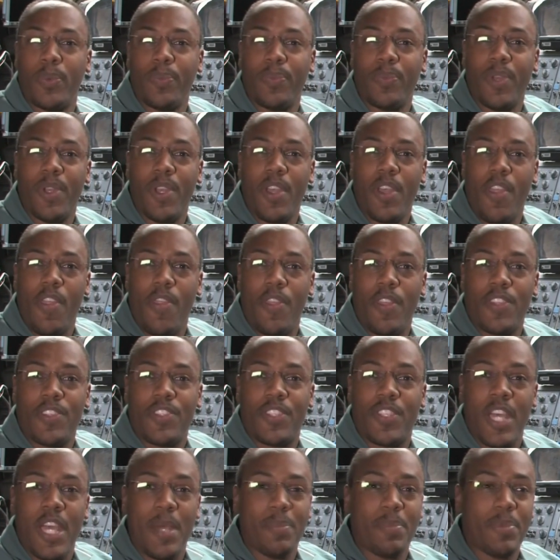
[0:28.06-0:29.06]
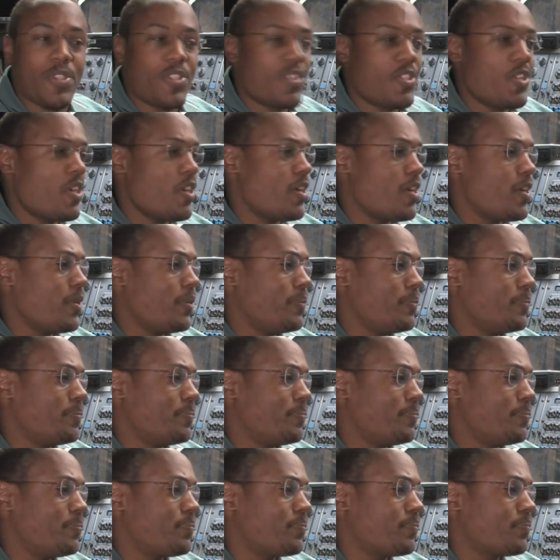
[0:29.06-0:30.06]
when astronaut Alvin Drew
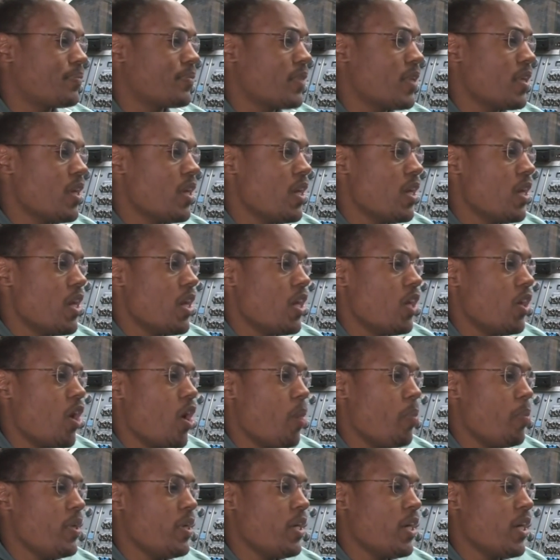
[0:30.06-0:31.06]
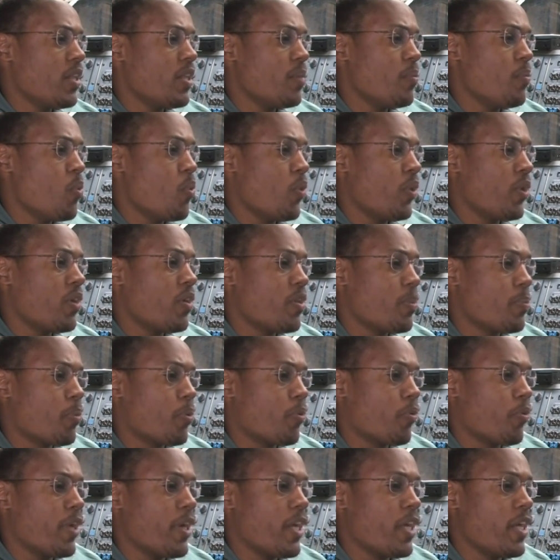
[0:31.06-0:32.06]
read the book Max
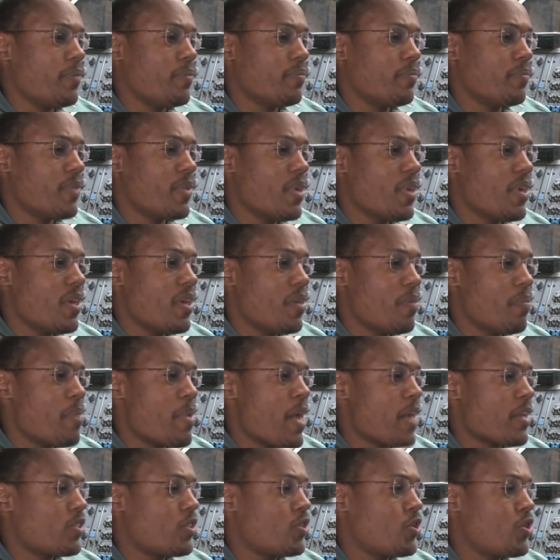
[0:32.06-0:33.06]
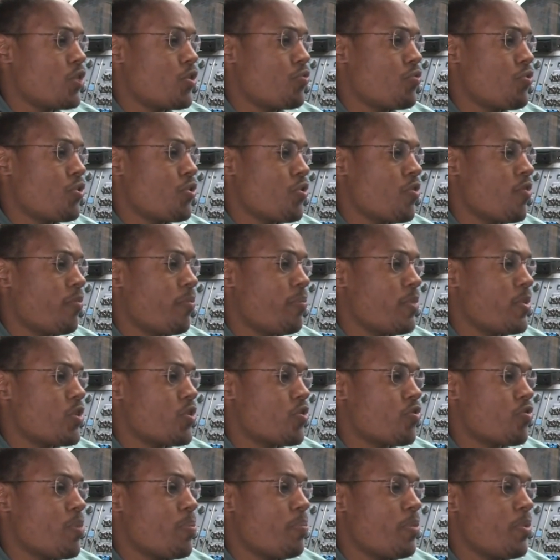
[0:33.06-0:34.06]
Goes to the Moon above Space
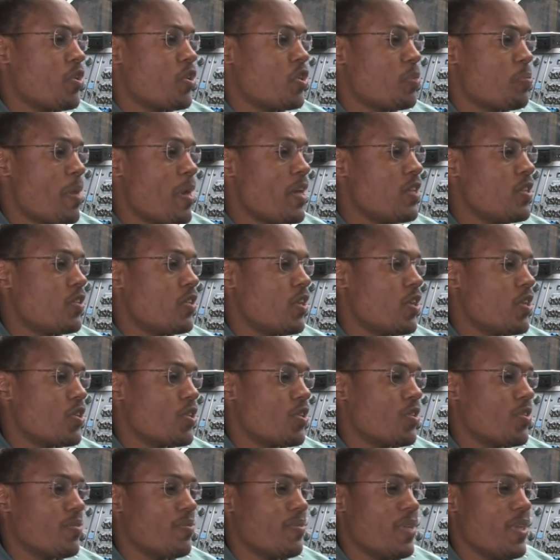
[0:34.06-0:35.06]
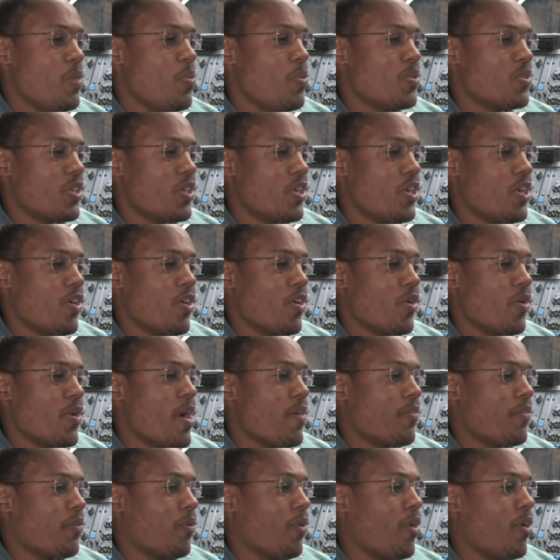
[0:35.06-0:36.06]
Shuttle Discovery. He
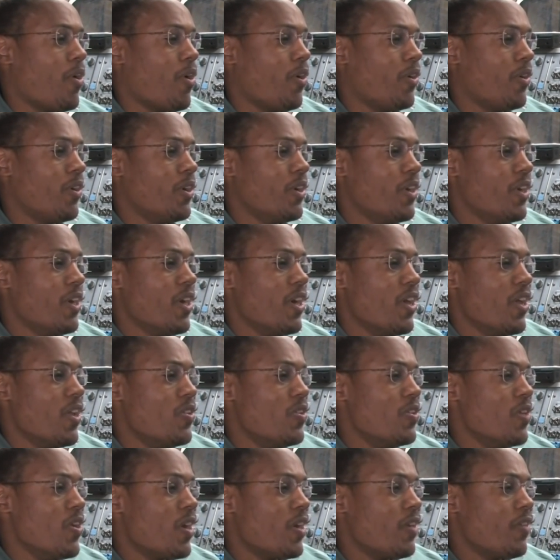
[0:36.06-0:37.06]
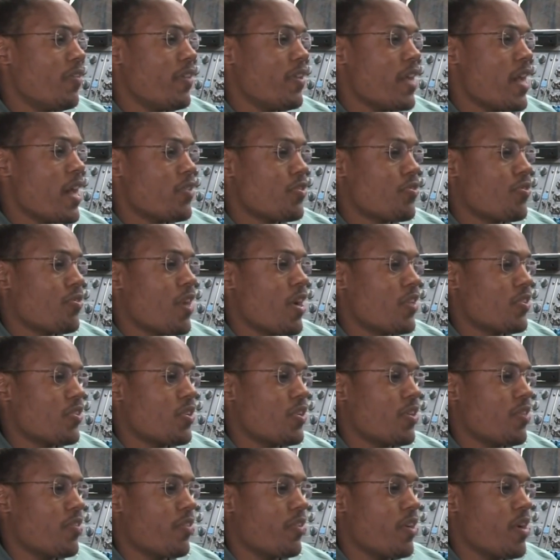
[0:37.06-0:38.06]
posted the video online and it was so
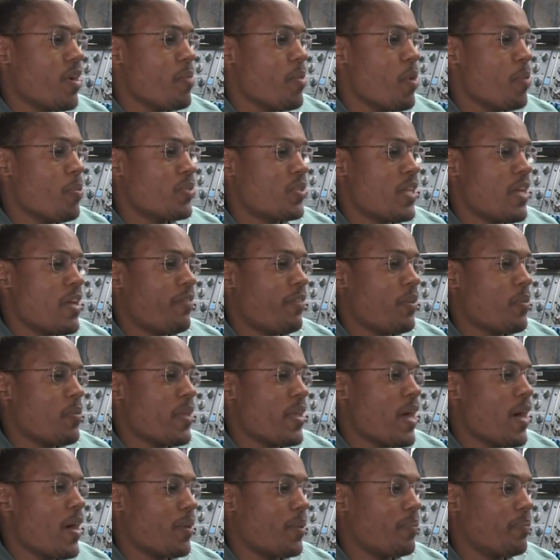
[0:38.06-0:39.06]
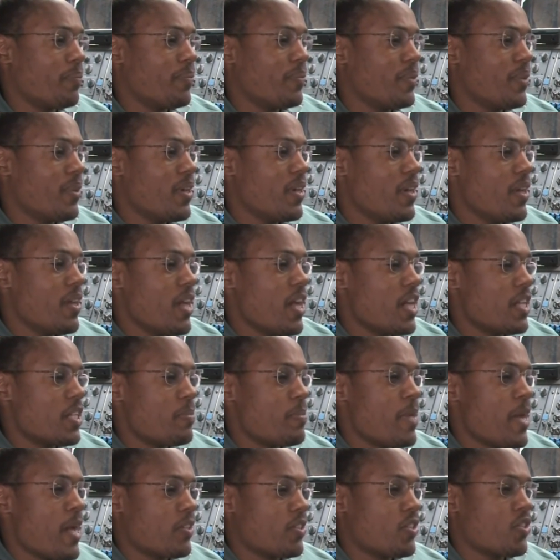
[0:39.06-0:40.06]
successful with both students
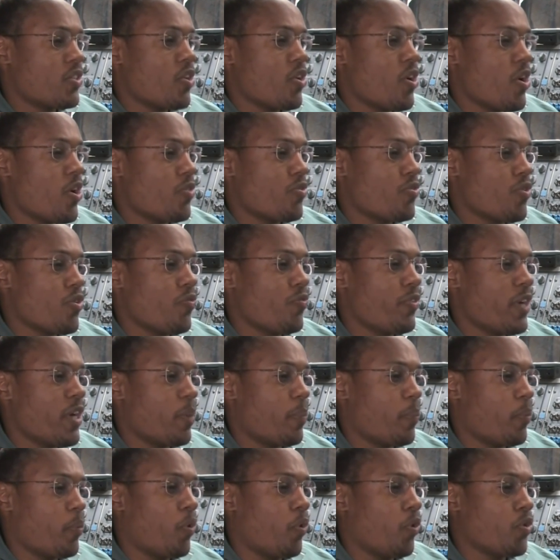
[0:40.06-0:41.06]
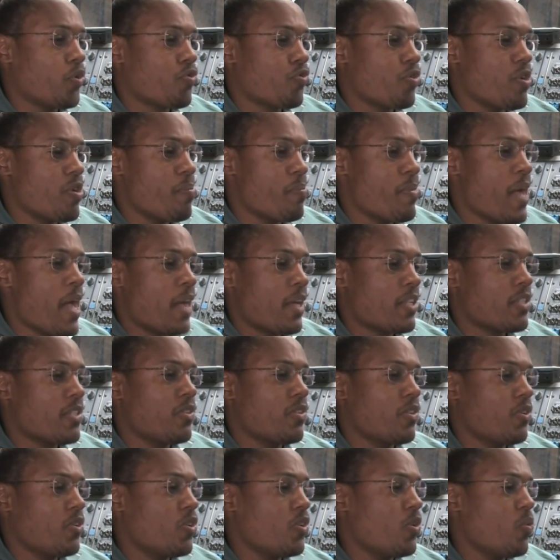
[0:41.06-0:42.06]
and teachers that he decided
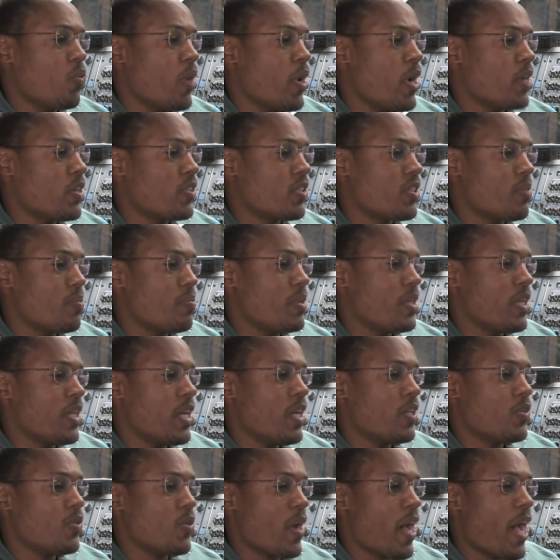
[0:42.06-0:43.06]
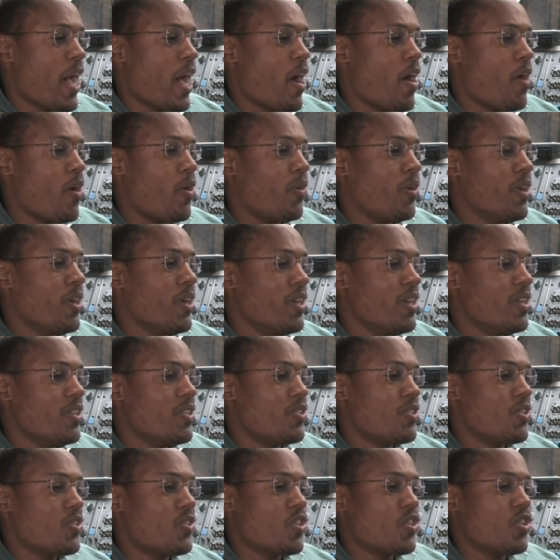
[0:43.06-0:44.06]
to co-found the Storytime
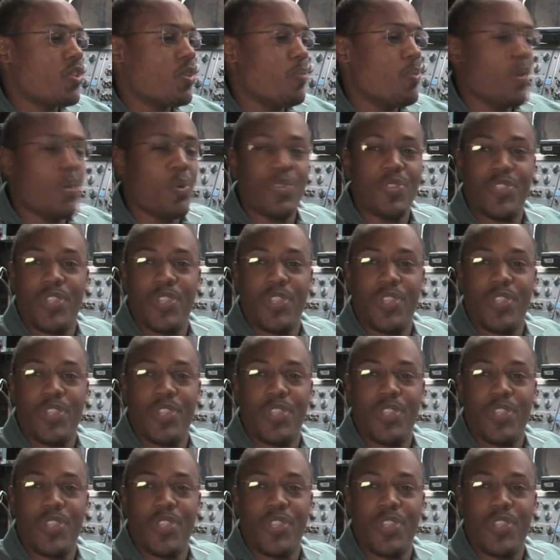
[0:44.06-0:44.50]
from Space